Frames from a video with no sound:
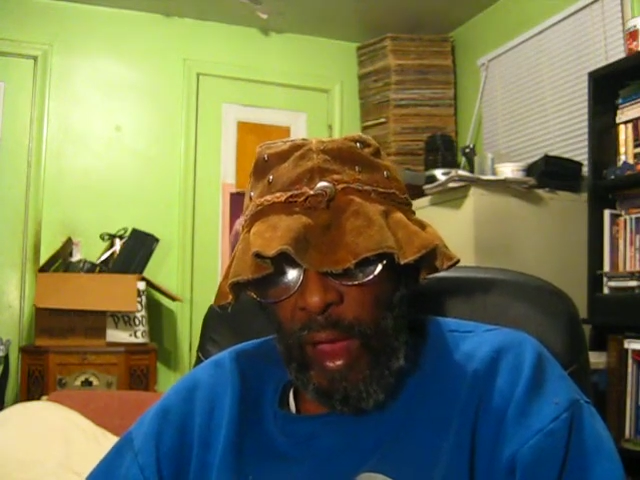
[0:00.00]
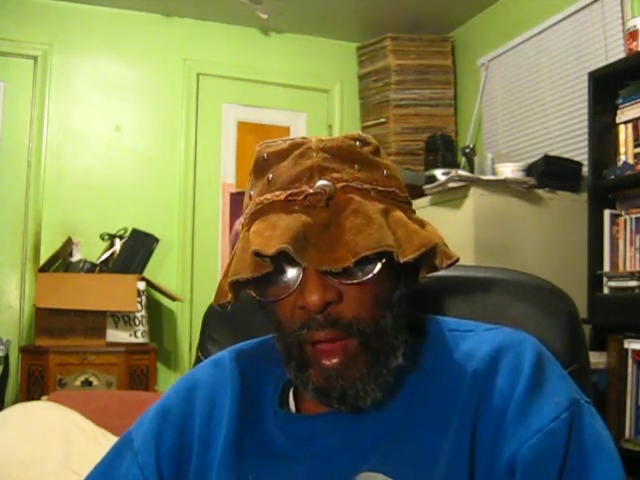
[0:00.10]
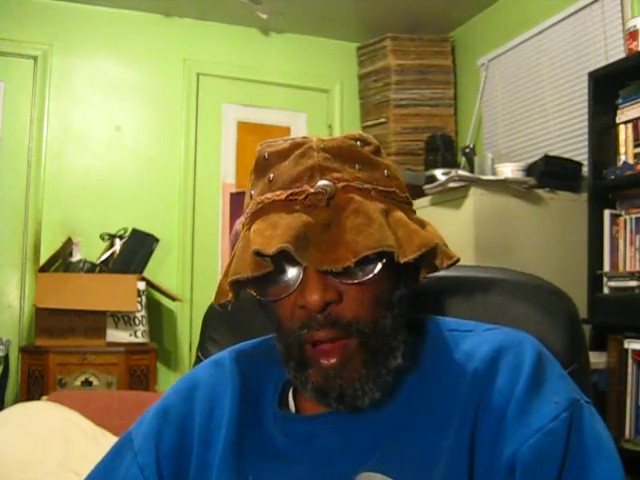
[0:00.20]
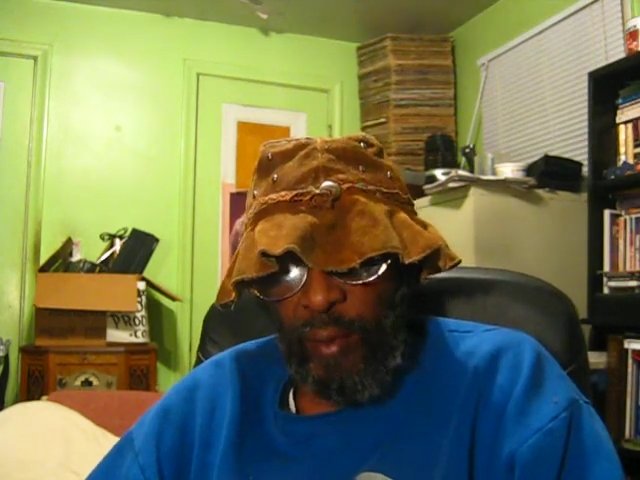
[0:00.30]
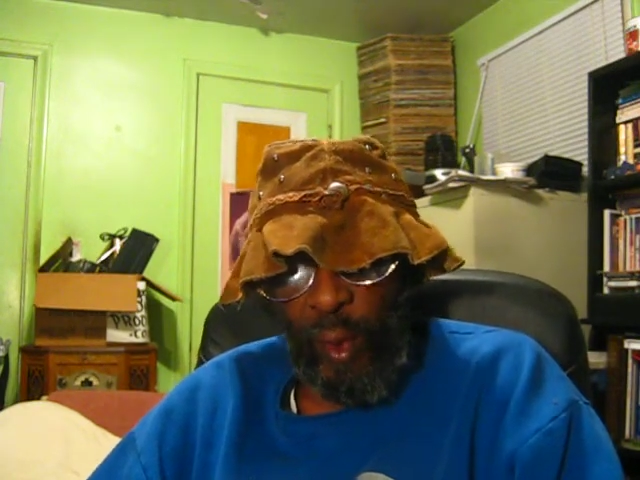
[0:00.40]

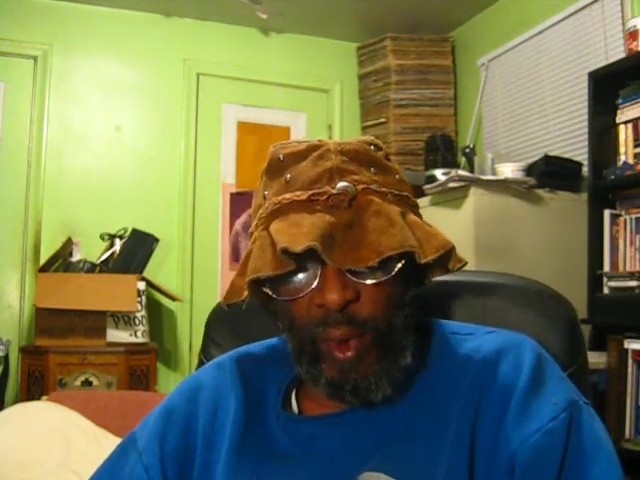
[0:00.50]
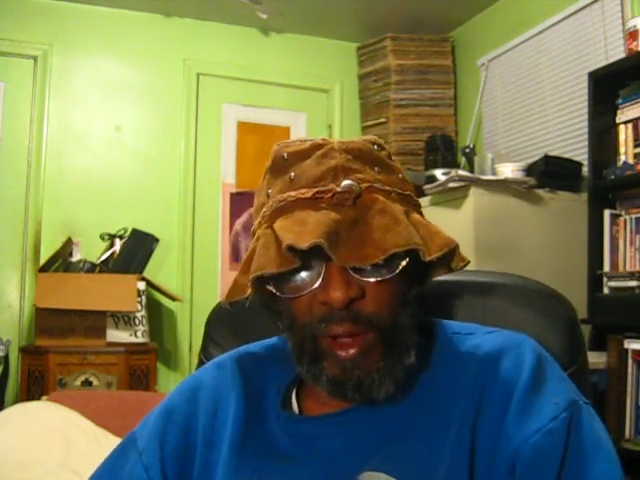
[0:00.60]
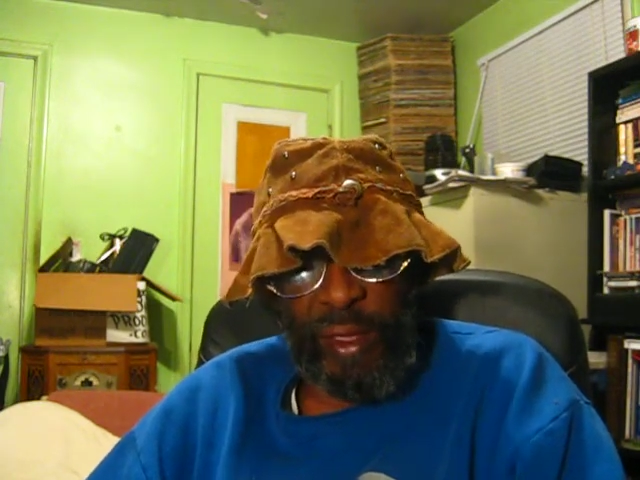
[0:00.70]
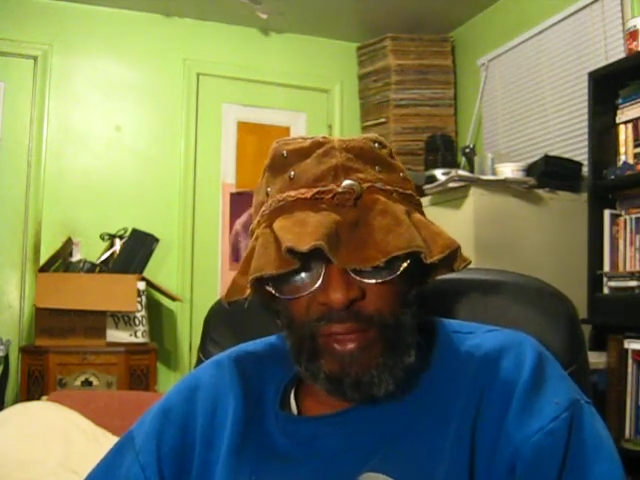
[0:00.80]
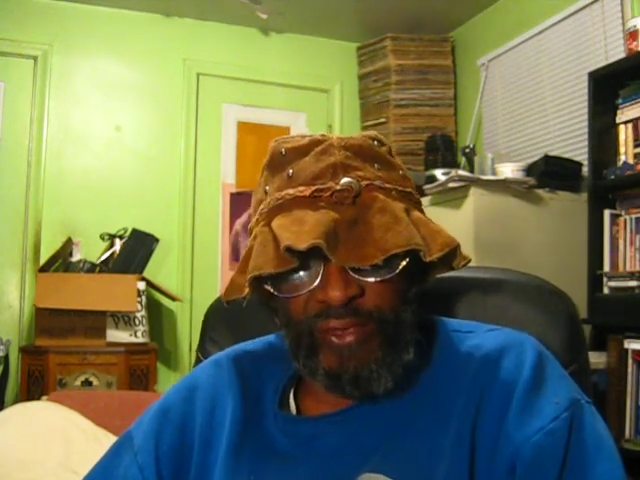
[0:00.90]

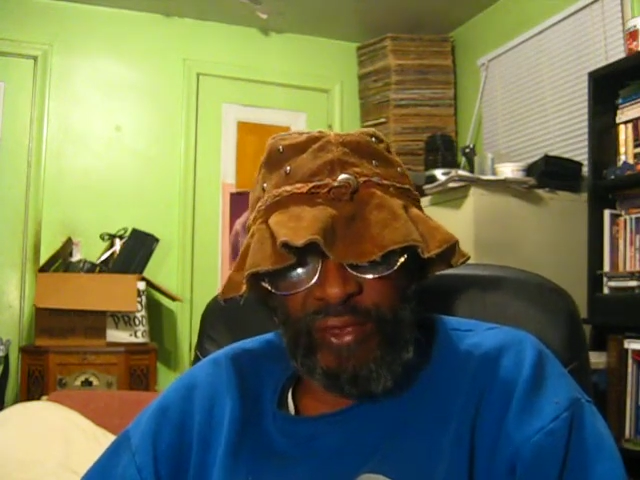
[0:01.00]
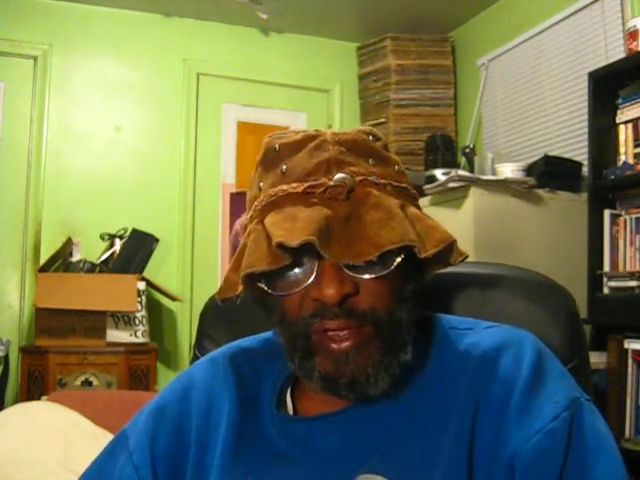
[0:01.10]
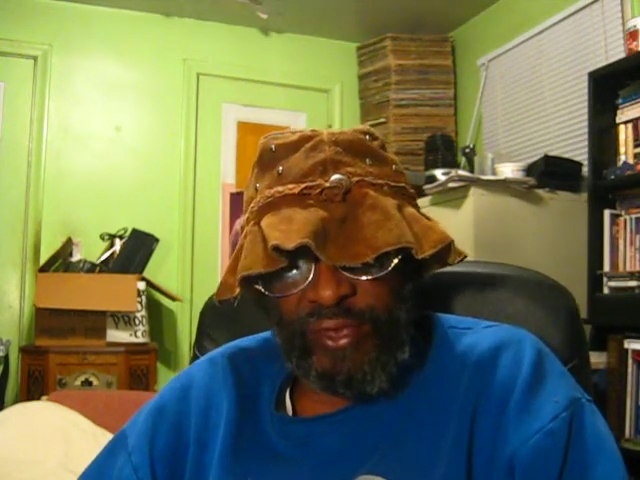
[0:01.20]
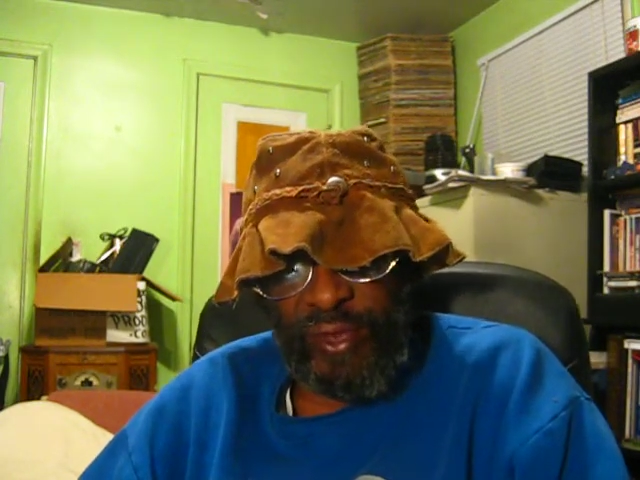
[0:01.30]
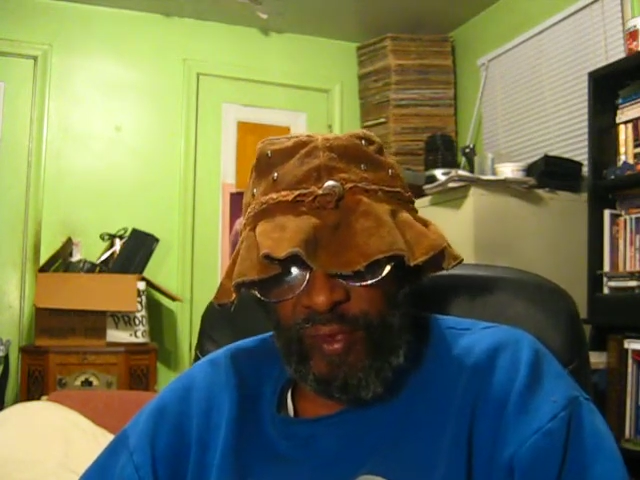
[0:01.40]
everywhere he
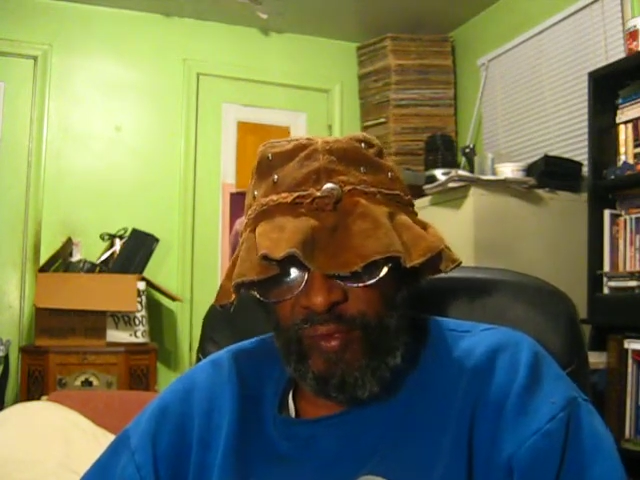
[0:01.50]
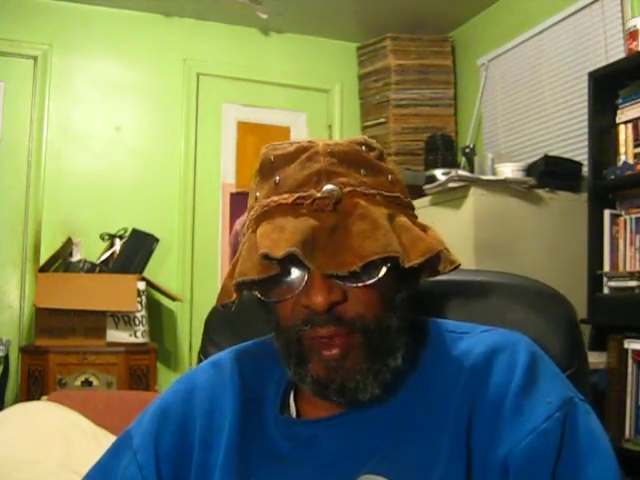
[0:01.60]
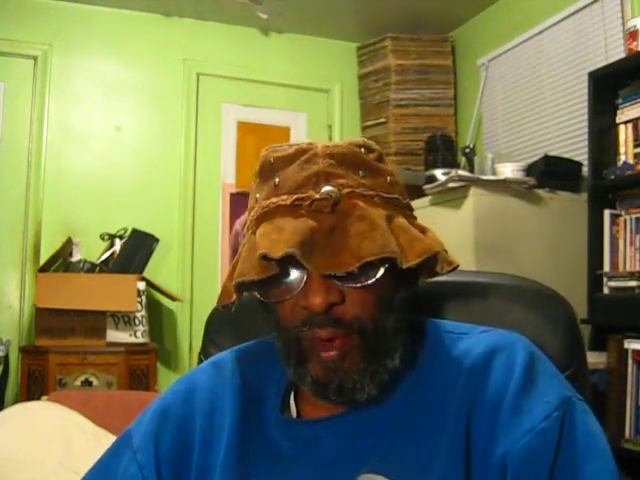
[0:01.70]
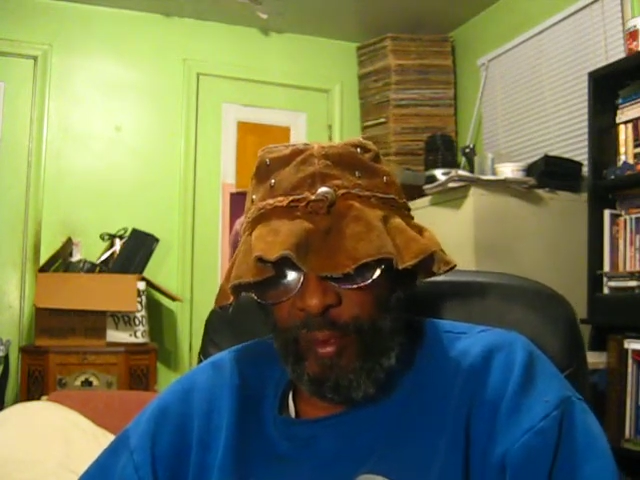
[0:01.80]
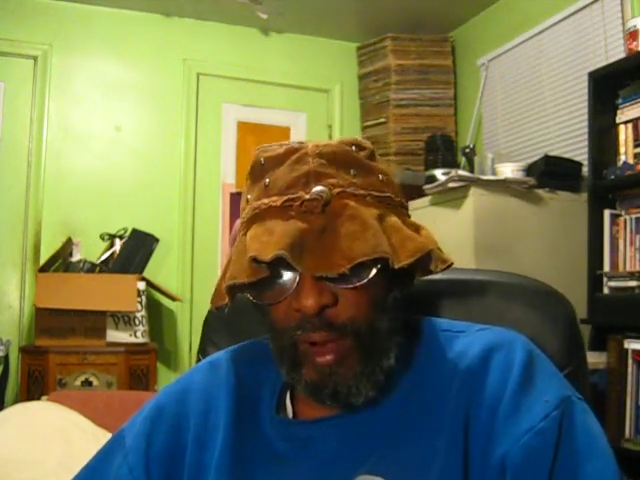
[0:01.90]
sets his
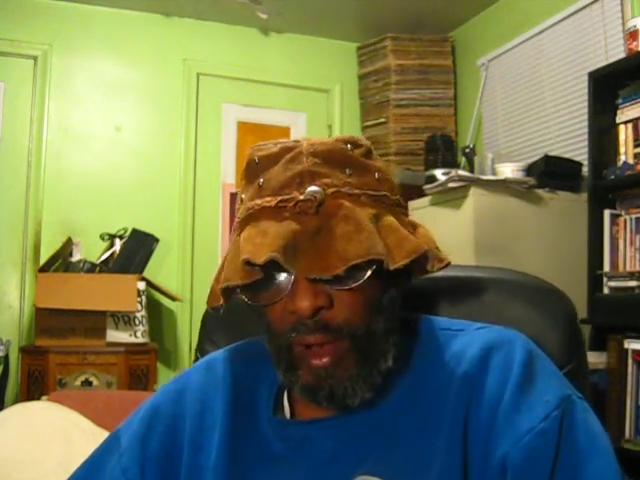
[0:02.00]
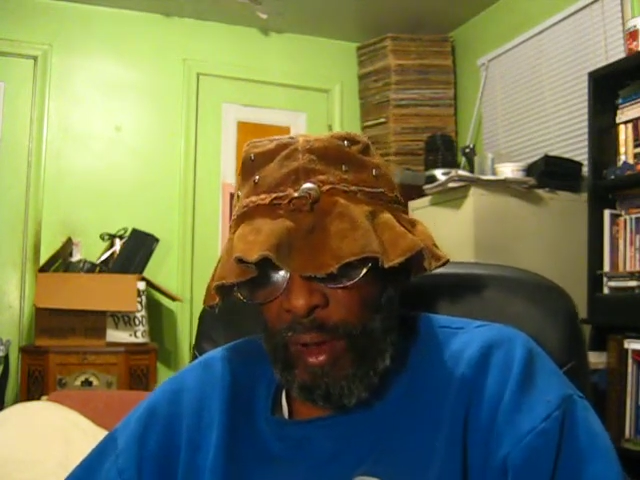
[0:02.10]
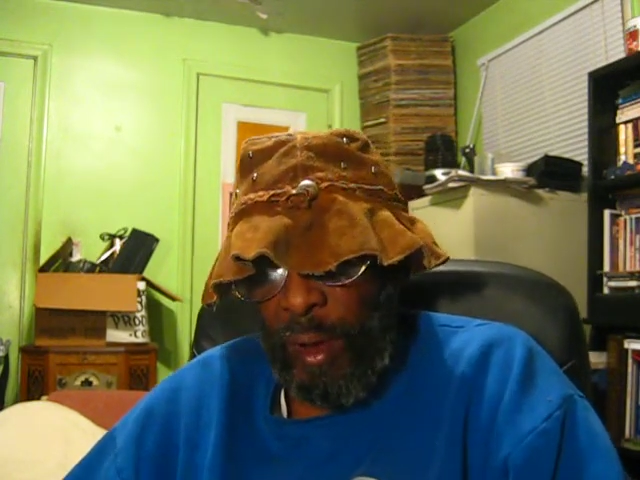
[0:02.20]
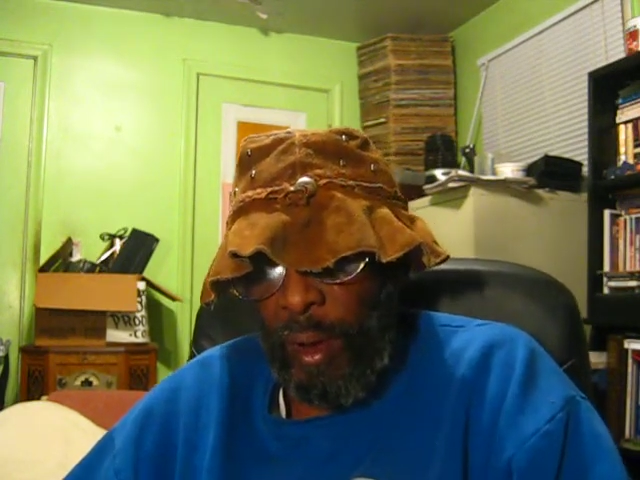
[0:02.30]
feet upon.